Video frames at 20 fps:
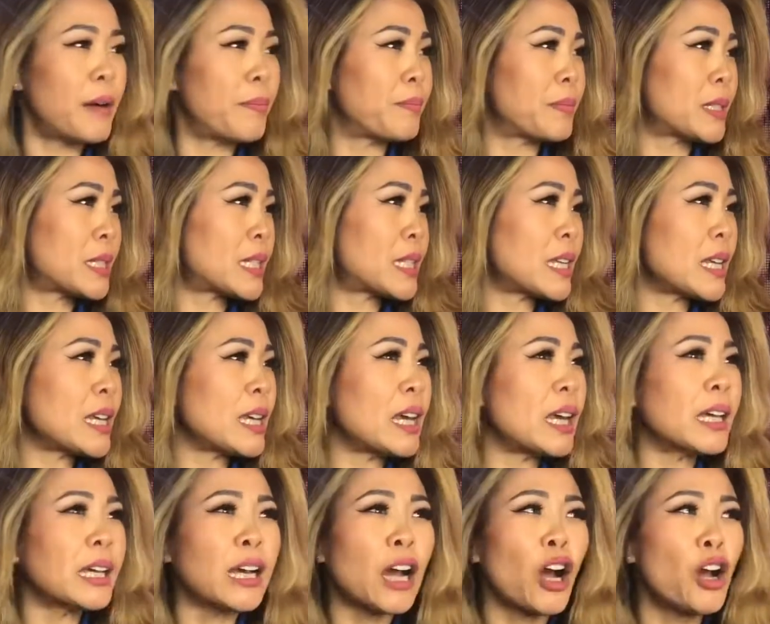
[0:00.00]

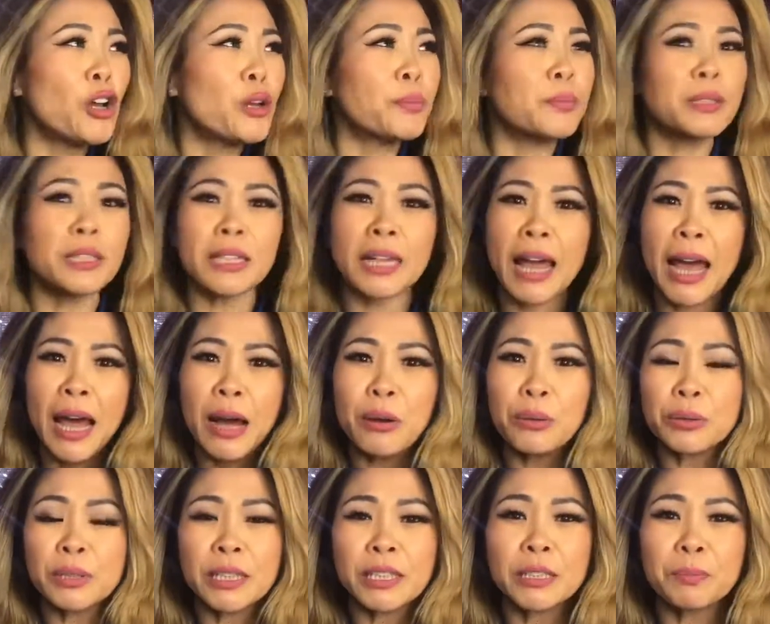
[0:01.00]
seeing homes and
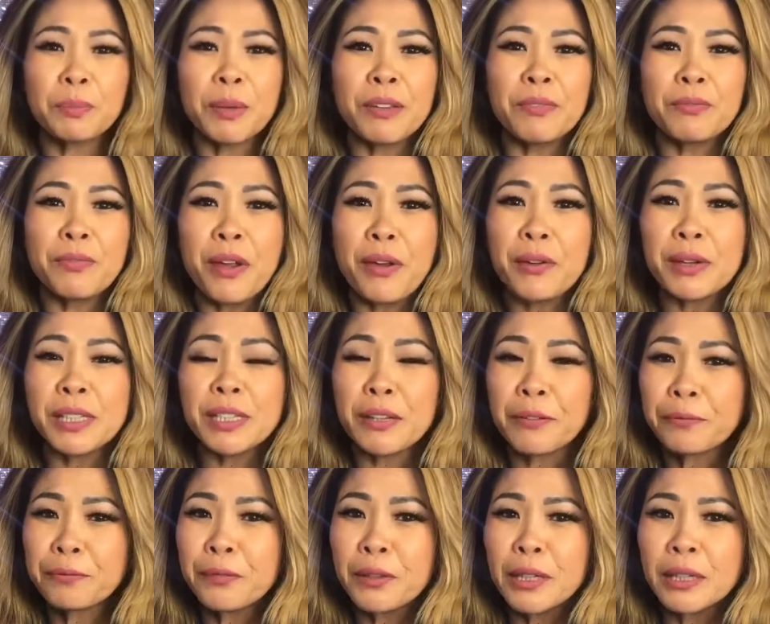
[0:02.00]
houses being very
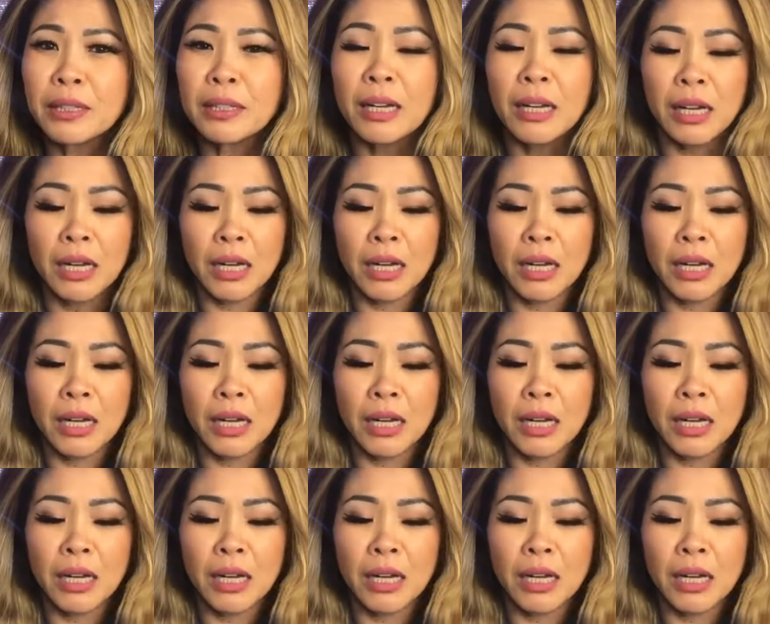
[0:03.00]
different,